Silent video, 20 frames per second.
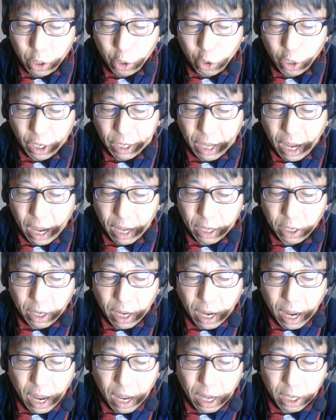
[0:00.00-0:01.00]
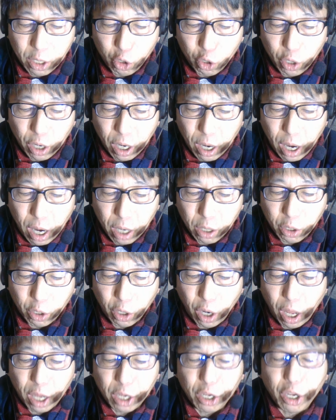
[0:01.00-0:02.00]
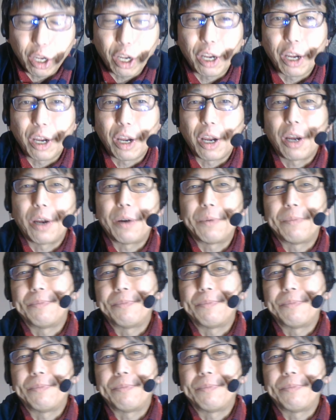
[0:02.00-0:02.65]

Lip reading: Your dad and your uncle are here.